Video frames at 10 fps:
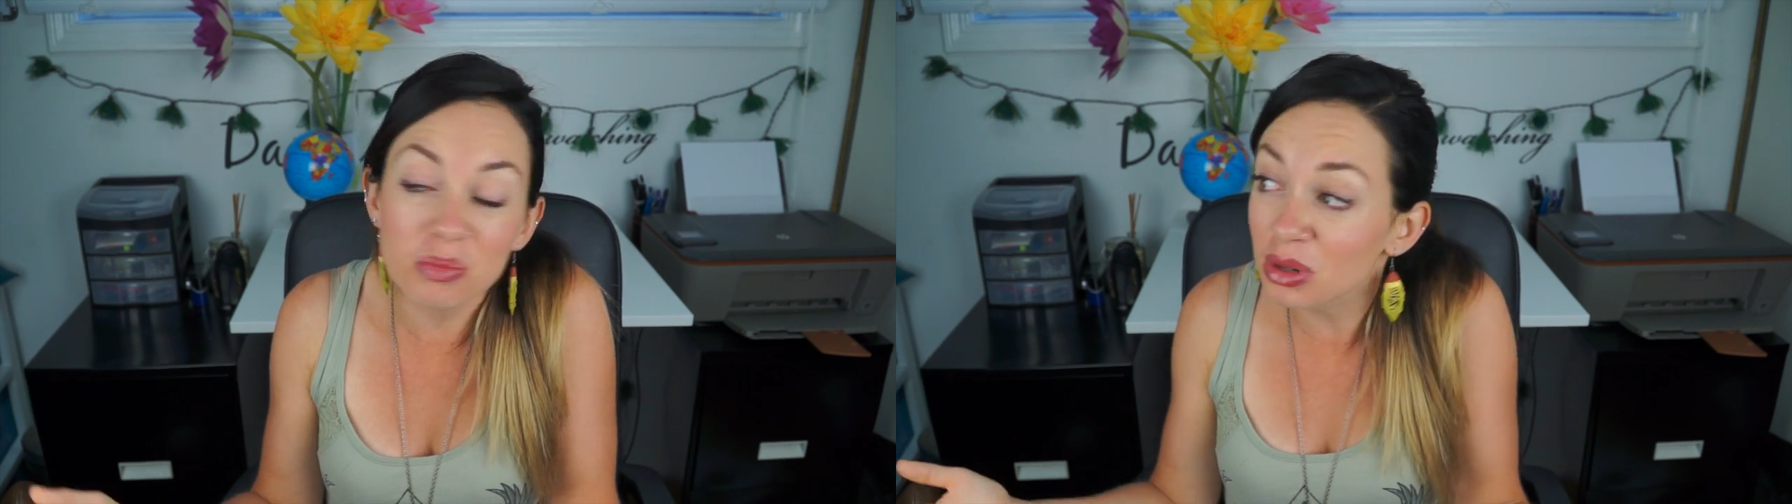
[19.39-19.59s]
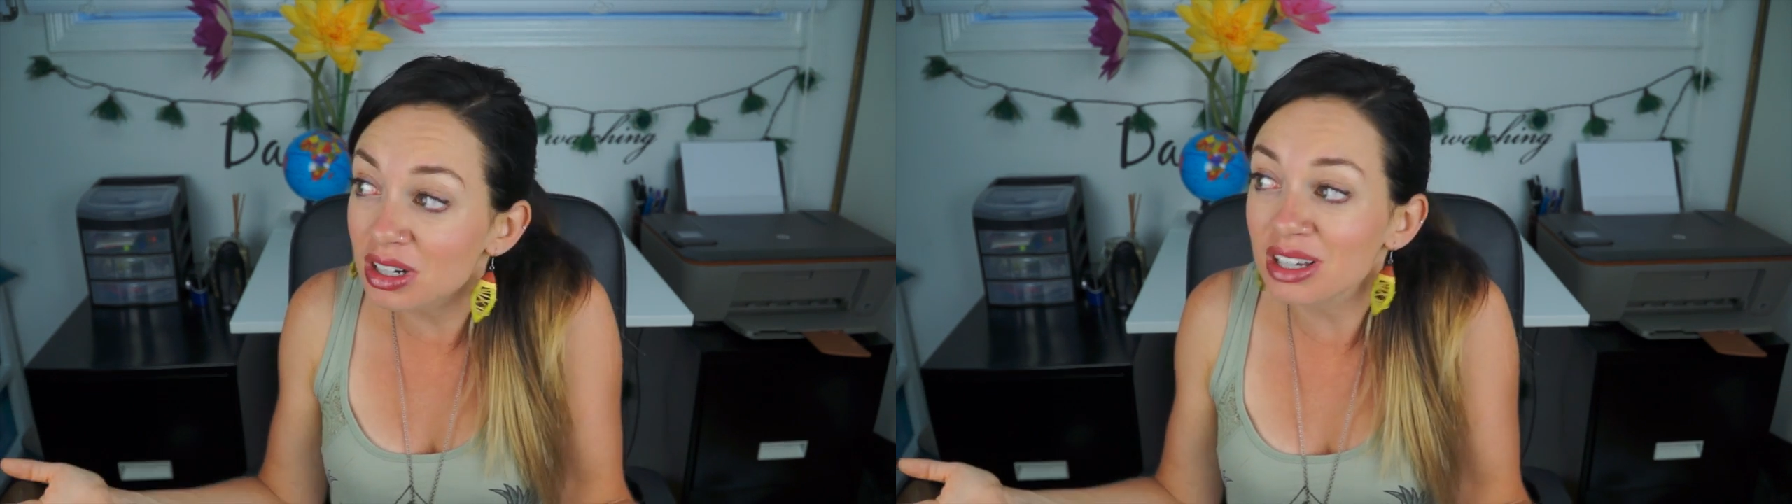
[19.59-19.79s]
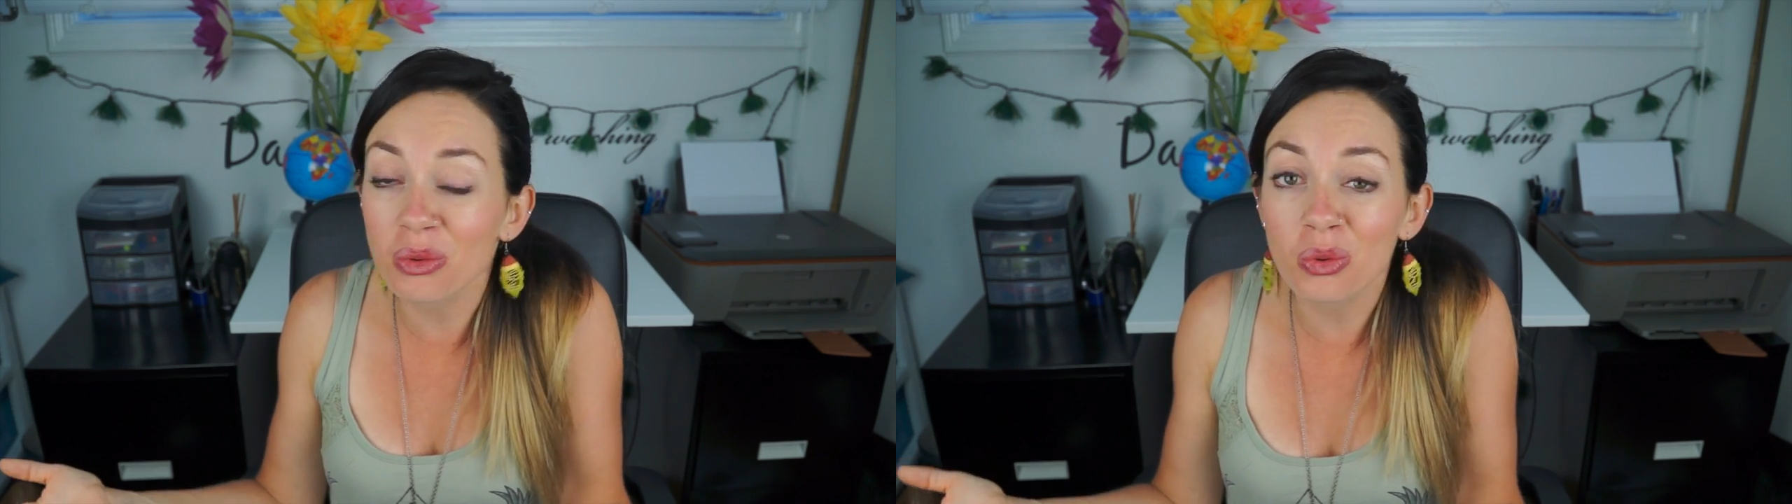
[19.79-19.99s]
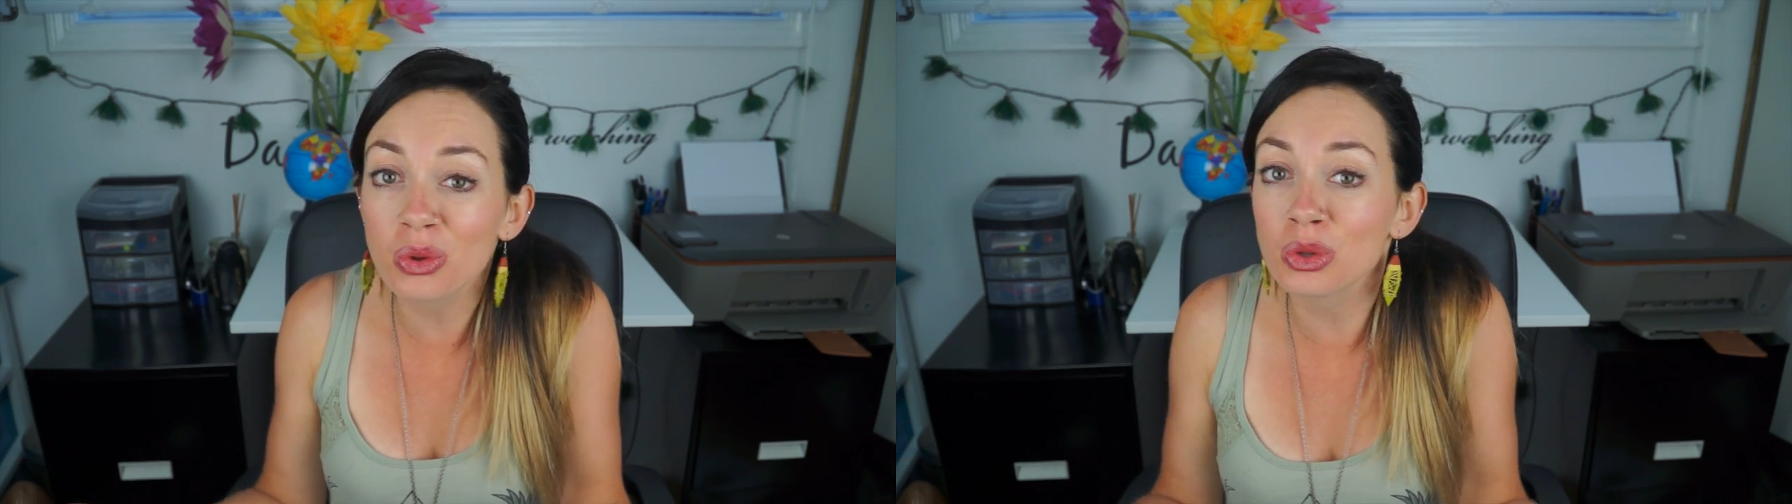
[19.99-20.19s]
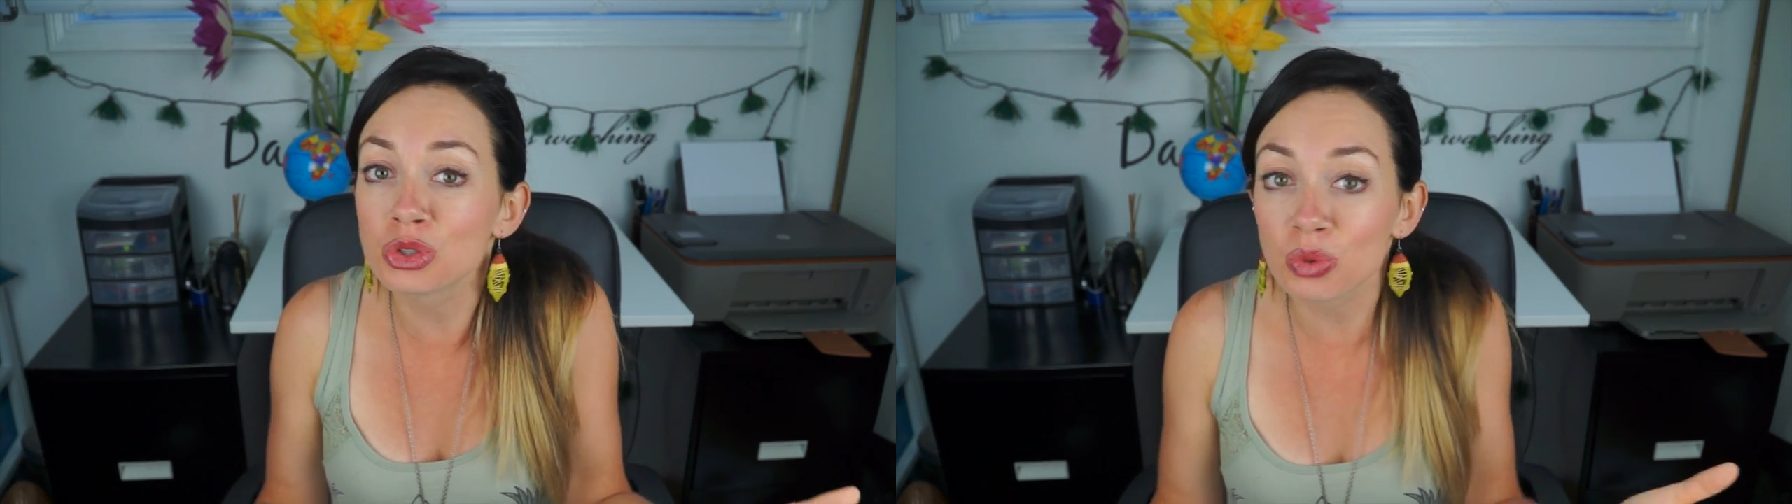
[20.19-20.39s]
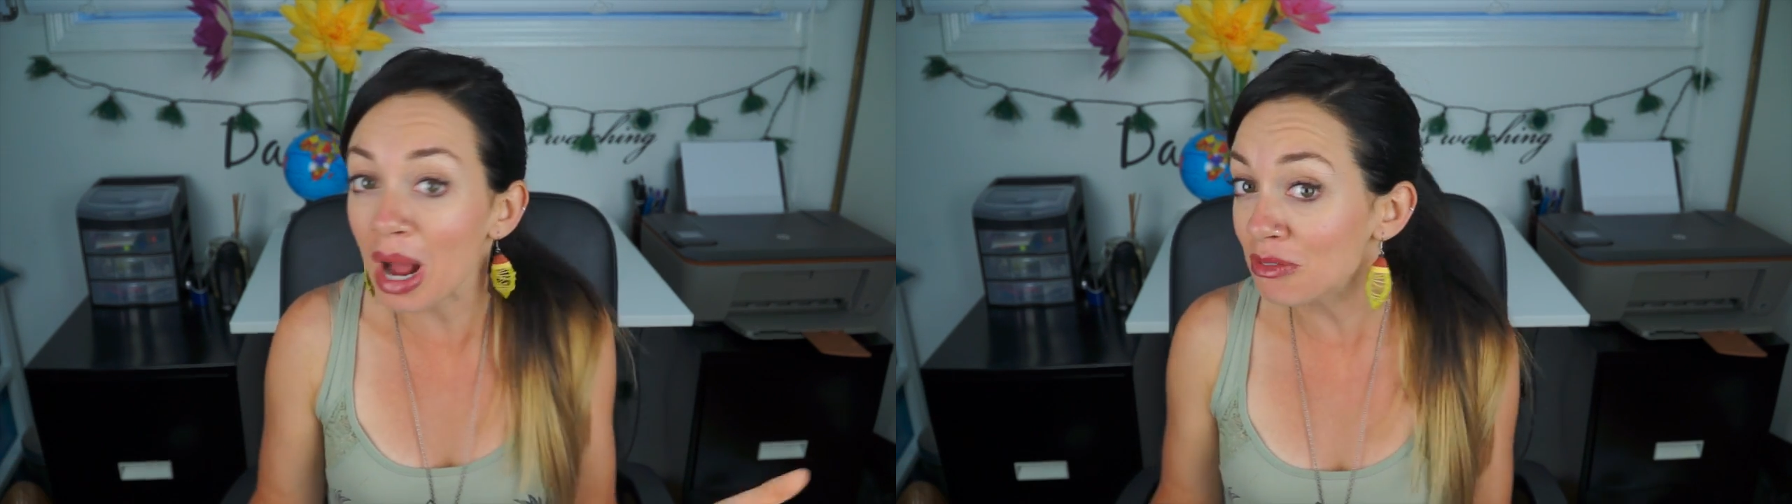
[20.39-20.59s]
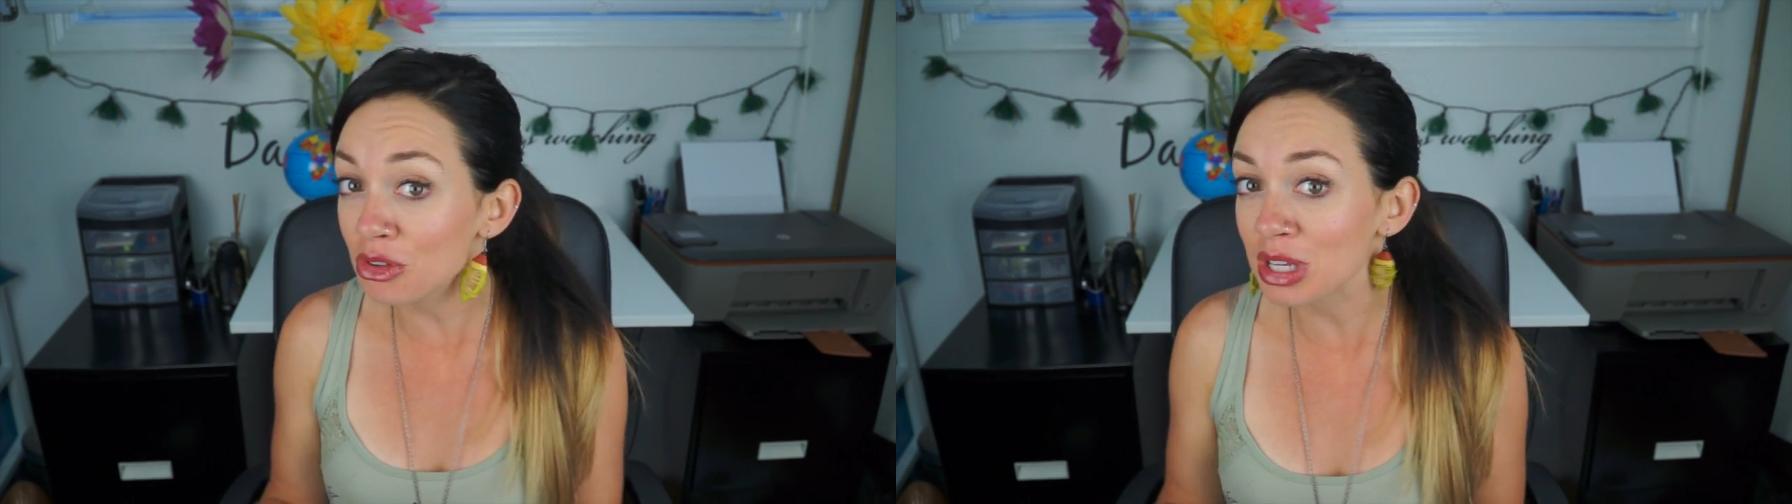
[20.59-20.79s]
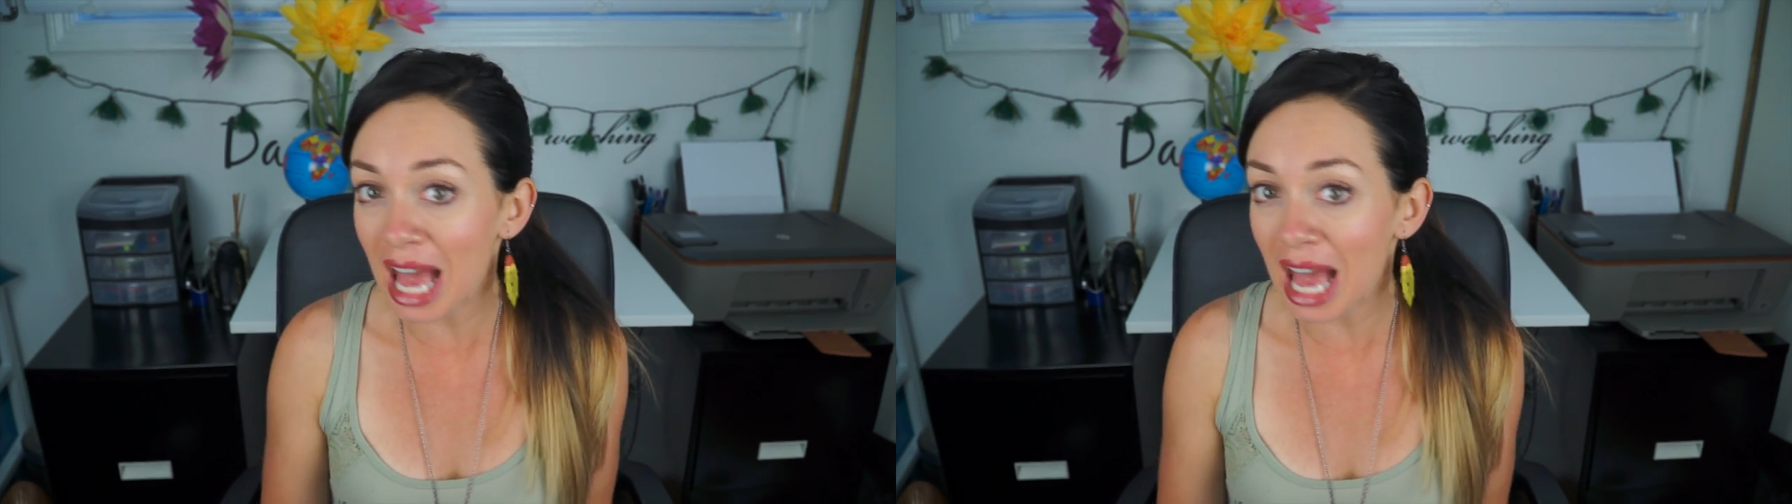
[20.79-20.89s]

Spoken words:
pretty cool travel